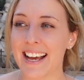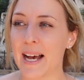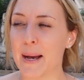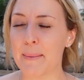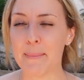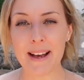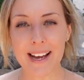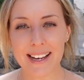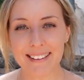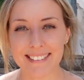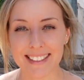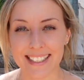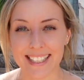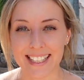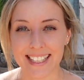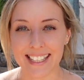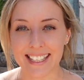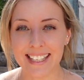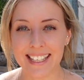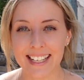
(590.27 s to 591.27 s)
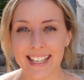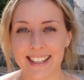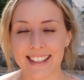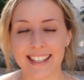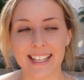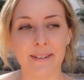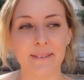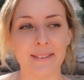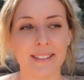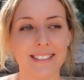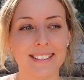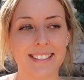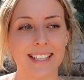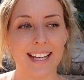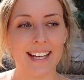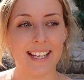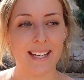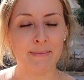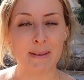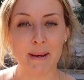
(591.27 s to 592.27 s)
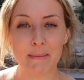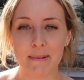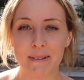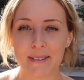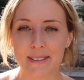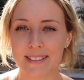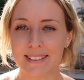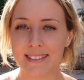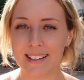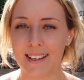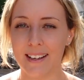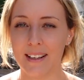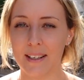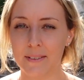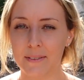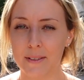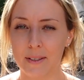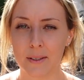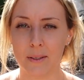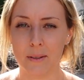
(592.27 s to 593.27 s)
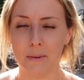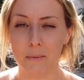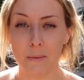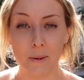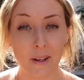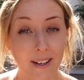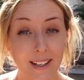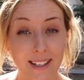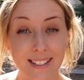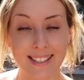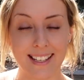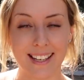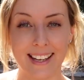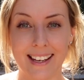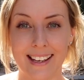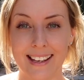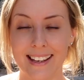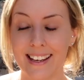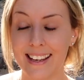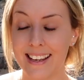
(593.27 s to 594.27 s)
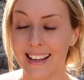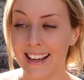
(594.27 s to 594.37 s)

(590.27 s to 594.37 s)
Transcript: Apparently there was a member of staff who worked here